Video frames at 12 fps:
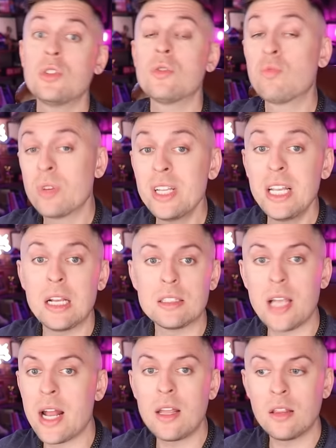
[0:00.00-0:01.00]
is a really
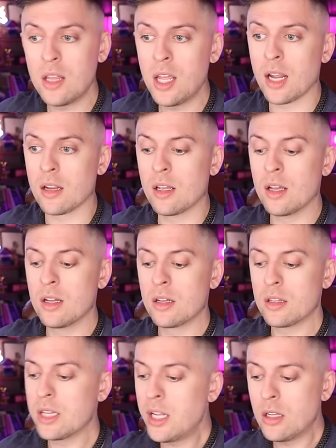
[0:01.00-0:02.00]
exciting thing.
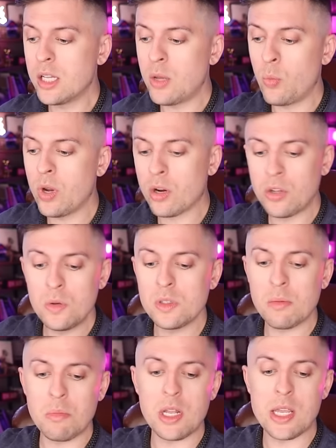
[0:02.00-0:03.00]
Legally, we are
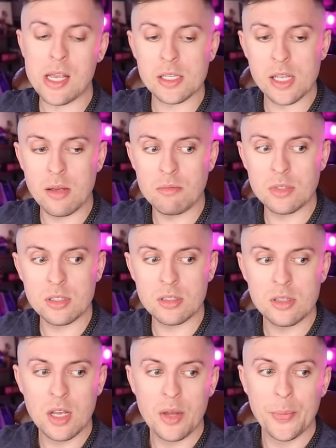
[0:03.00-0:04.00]
using BDSM
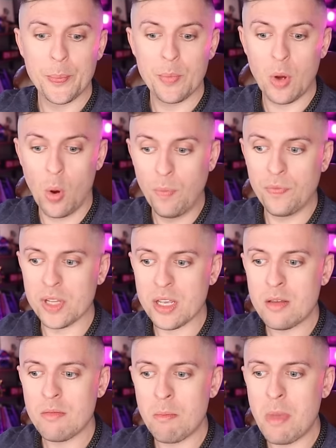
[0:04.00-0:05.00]
to
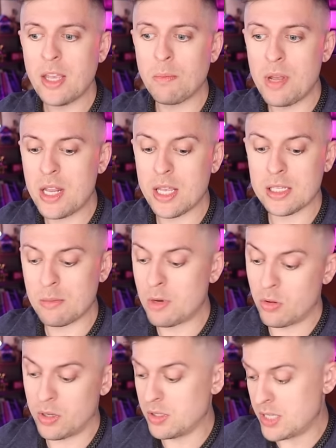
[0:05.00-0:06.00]
hopefully make BDSM not
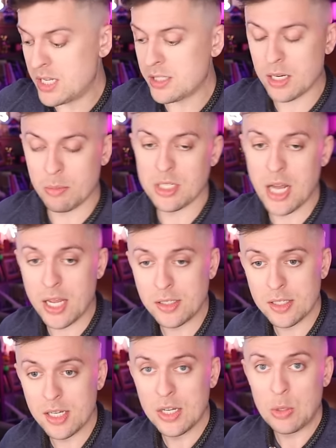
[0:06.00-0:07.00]
only destigmatized,